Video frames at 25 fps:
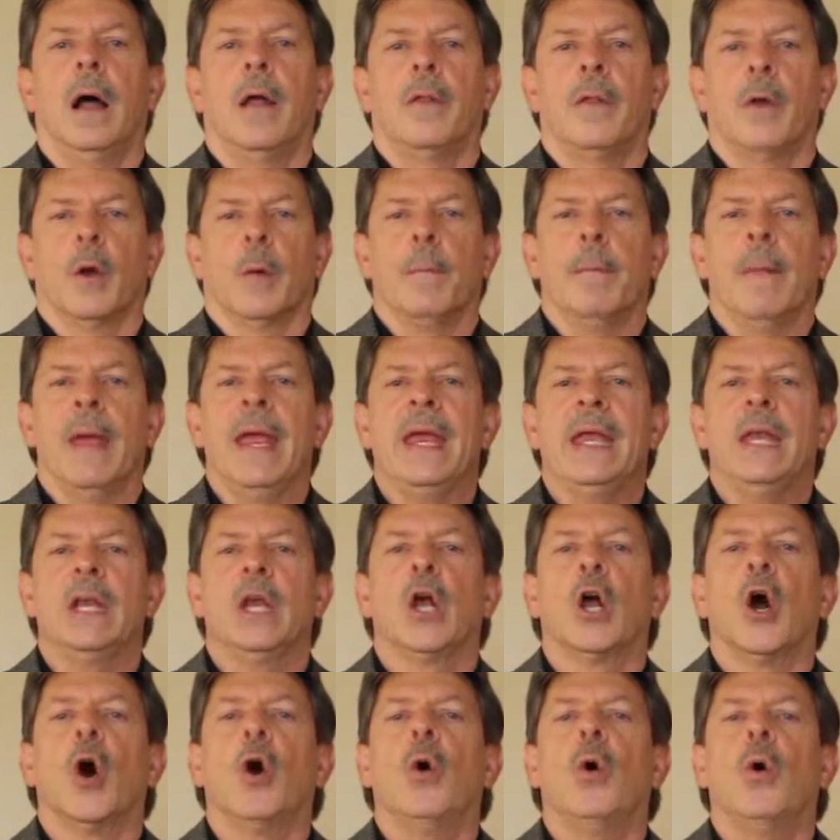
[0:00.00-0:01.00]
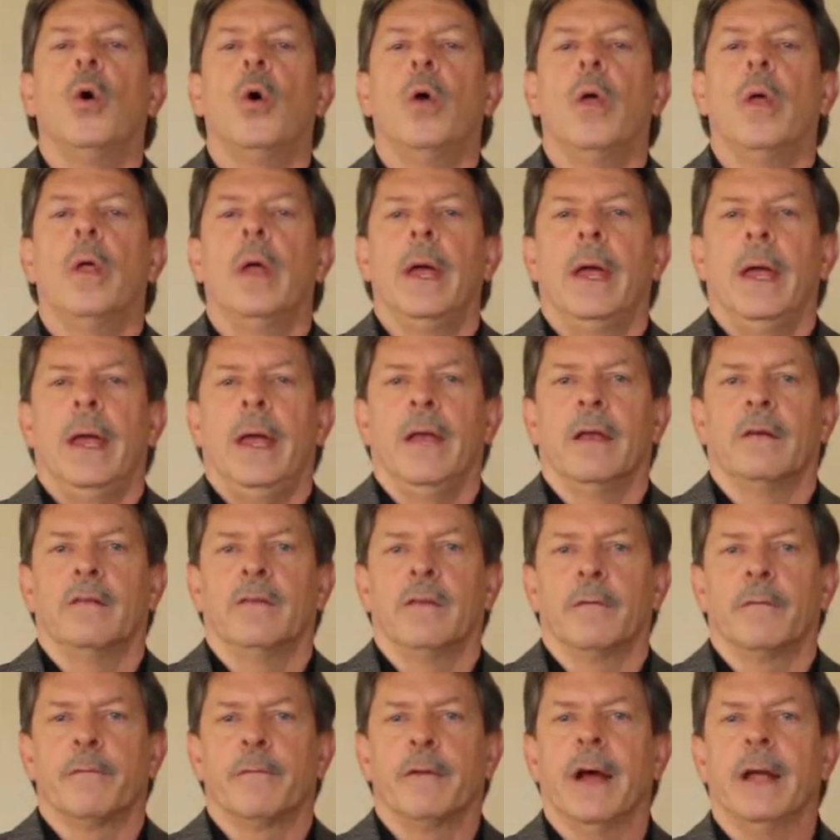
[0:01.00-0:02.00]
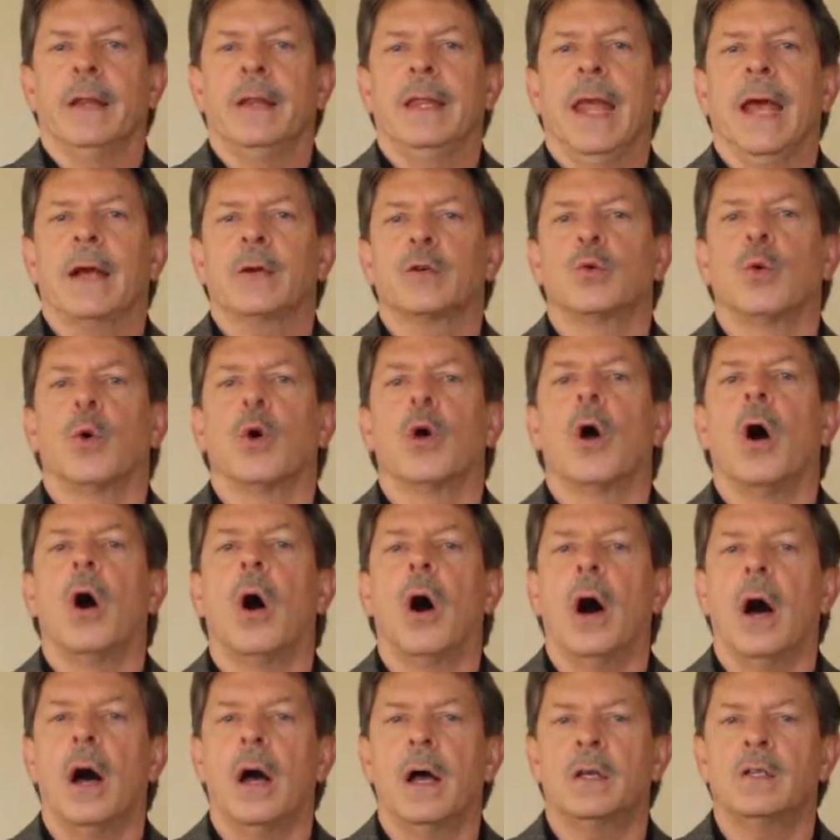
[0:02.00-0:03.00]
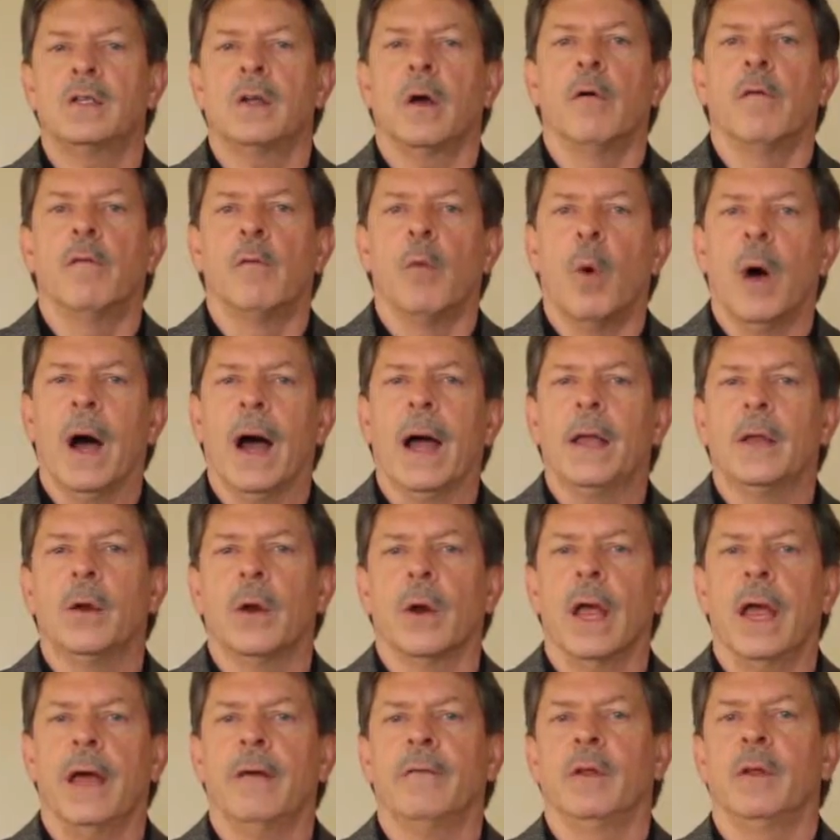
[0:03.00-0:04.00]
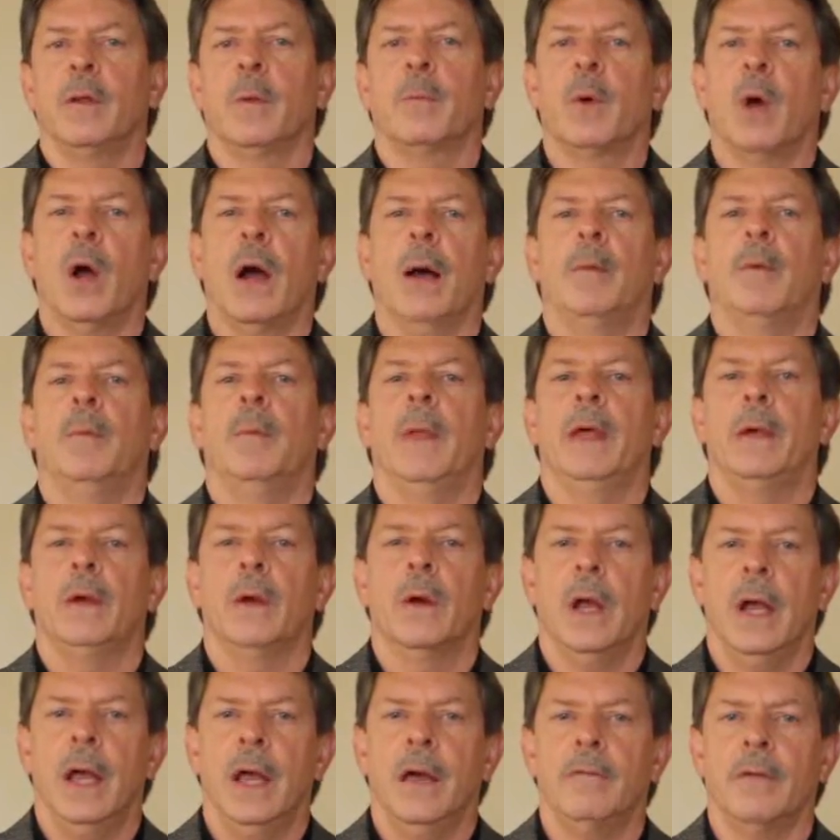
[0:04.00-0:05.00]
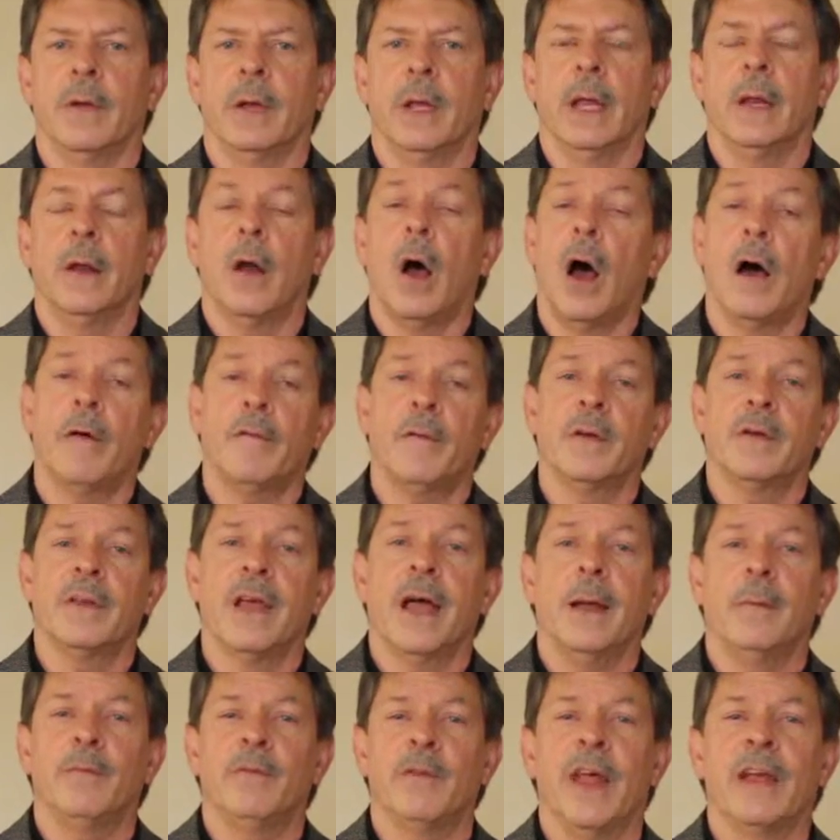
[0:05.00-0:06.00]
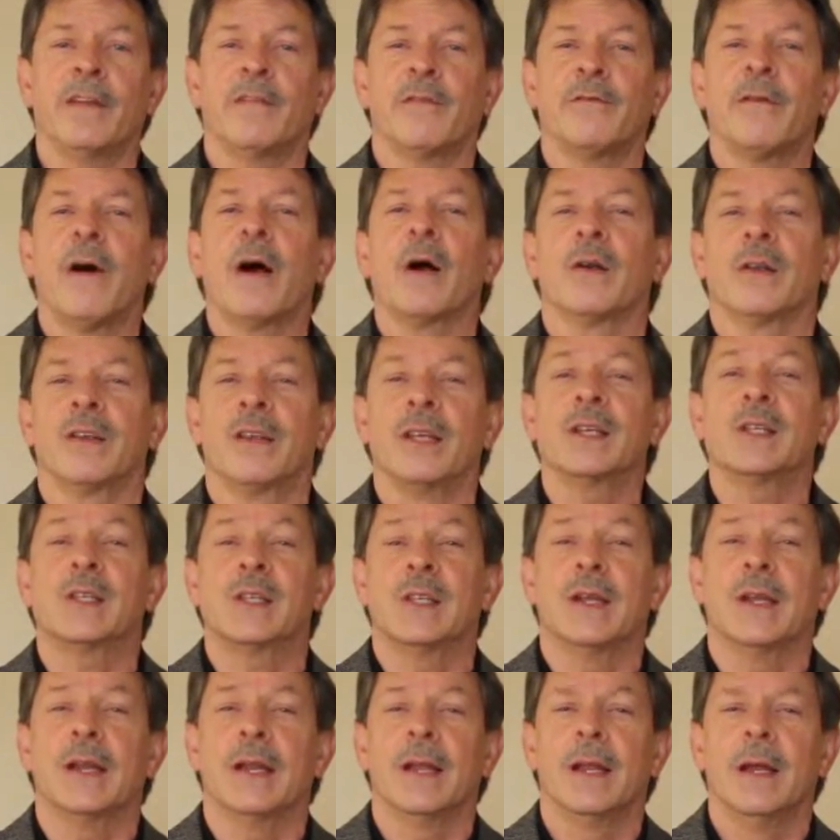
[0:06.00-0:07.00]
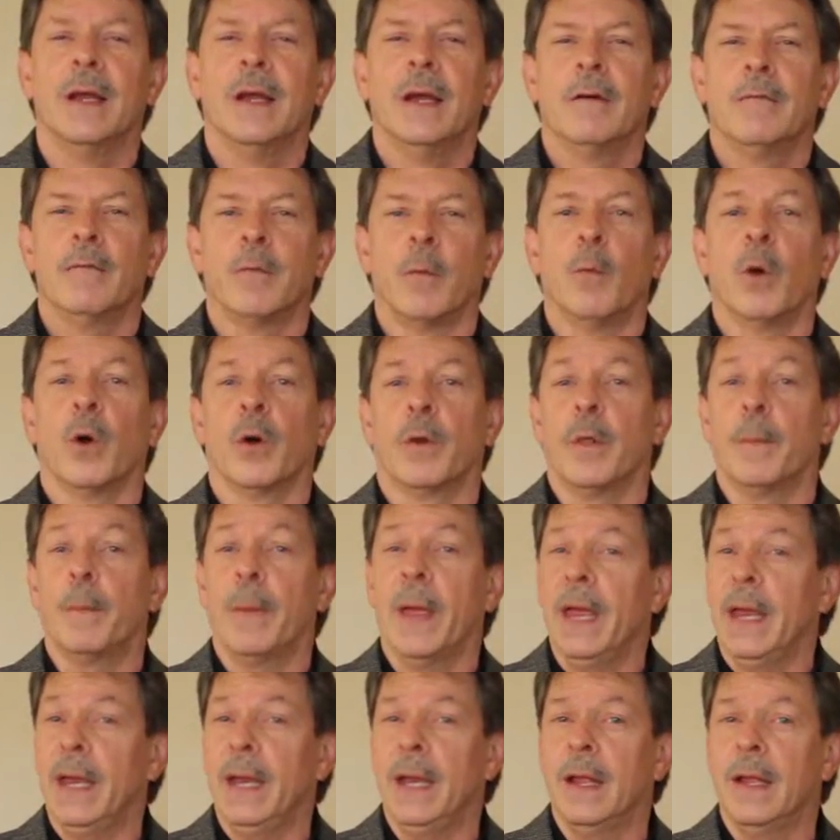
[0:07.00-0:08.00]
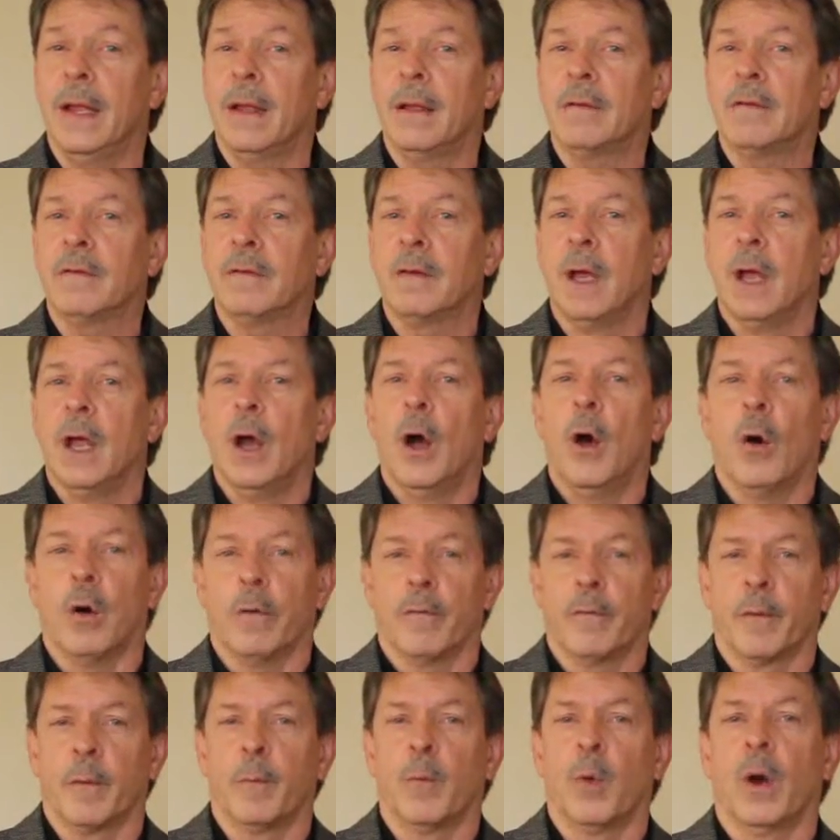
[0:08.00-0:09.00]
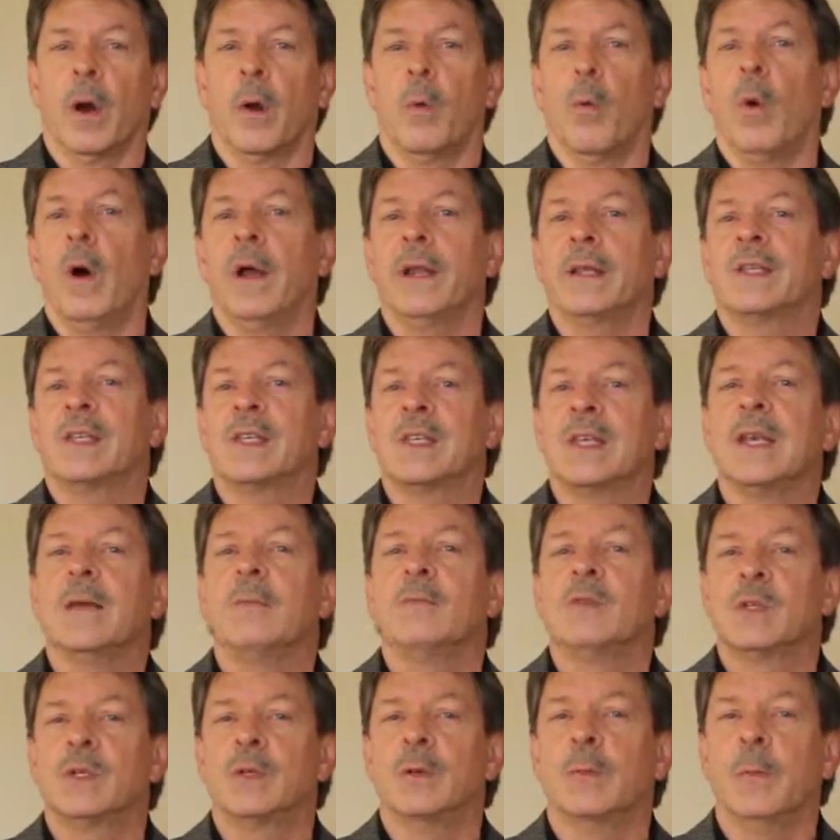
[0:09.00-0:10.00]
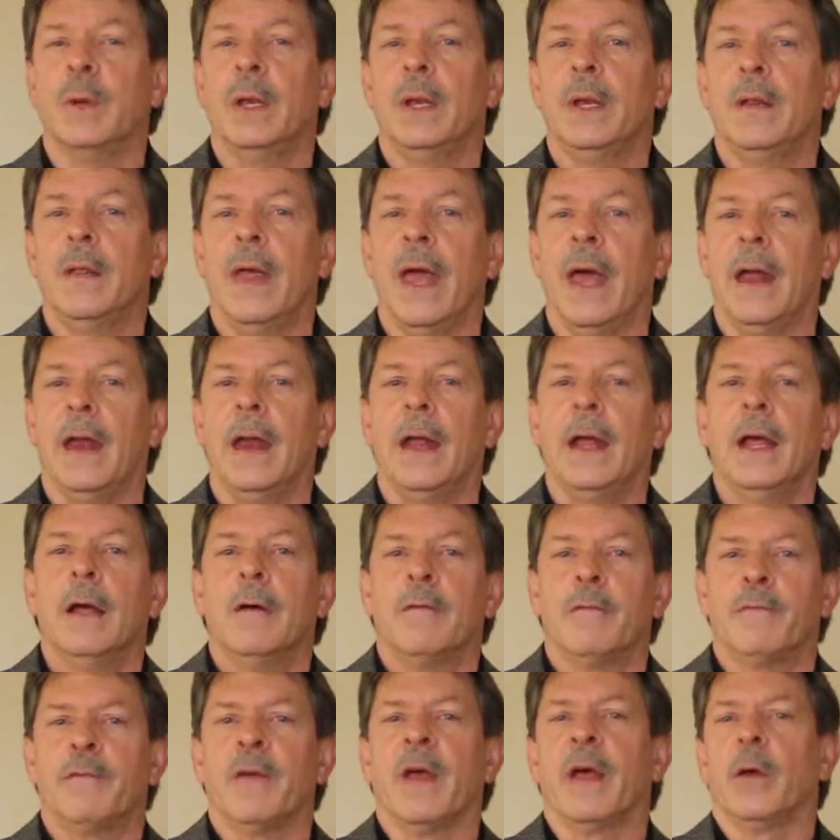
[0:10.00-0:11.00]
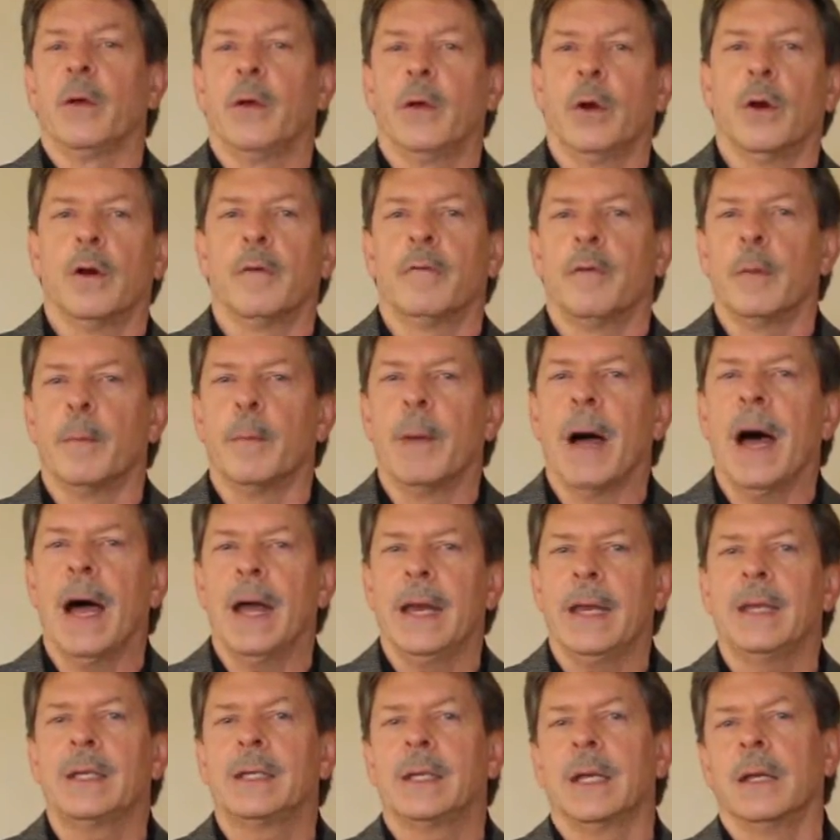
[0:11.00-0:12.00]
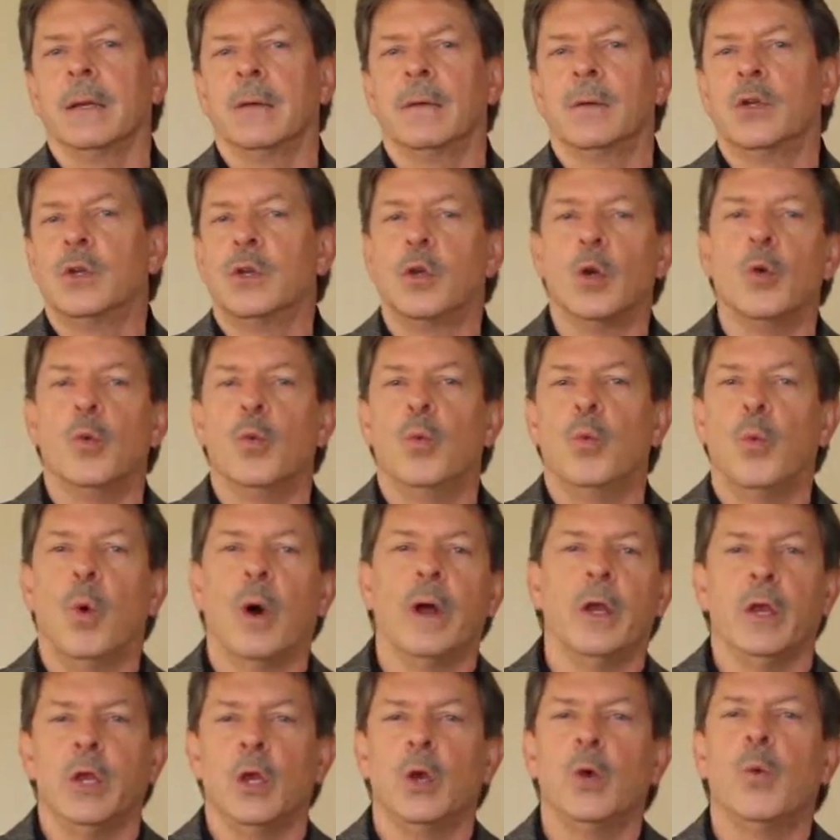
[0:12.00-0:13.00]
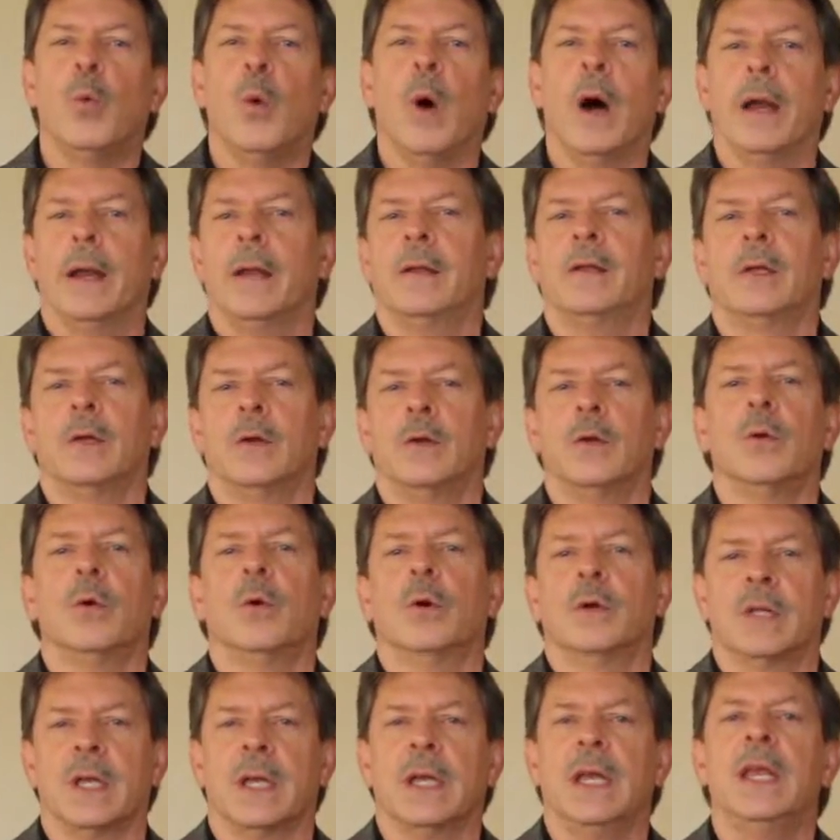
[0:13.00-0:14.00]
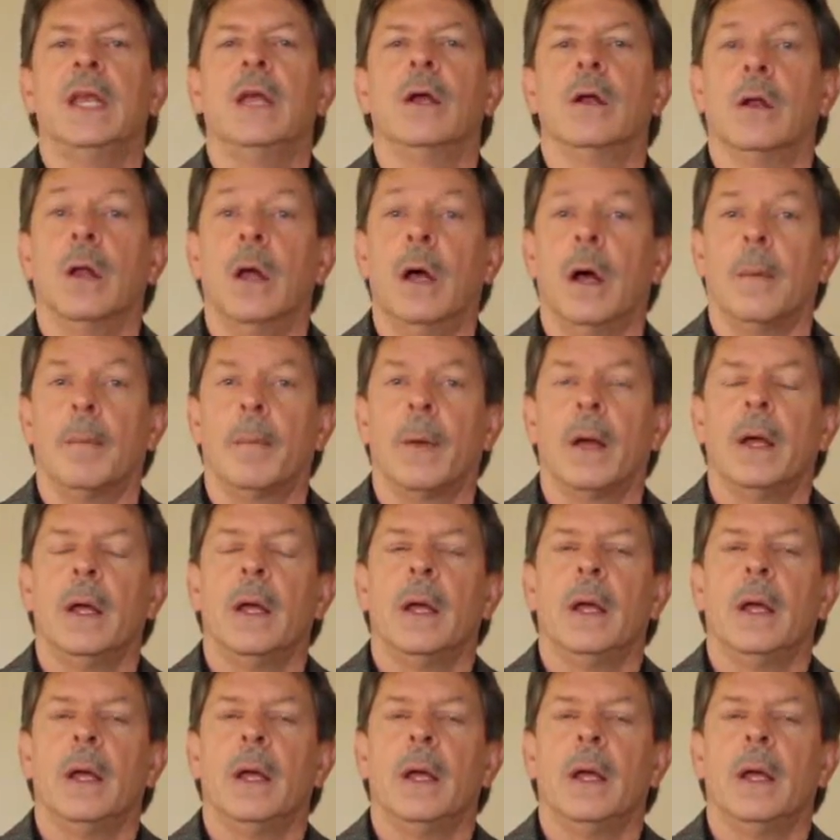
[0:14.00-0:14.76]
their main goal is to find the actual cause of why you're having the problem that you're having. And oftentimes that's far distant from where the pain is, or from where what seems to be that failure of the body to do what you want it to do or to heal up.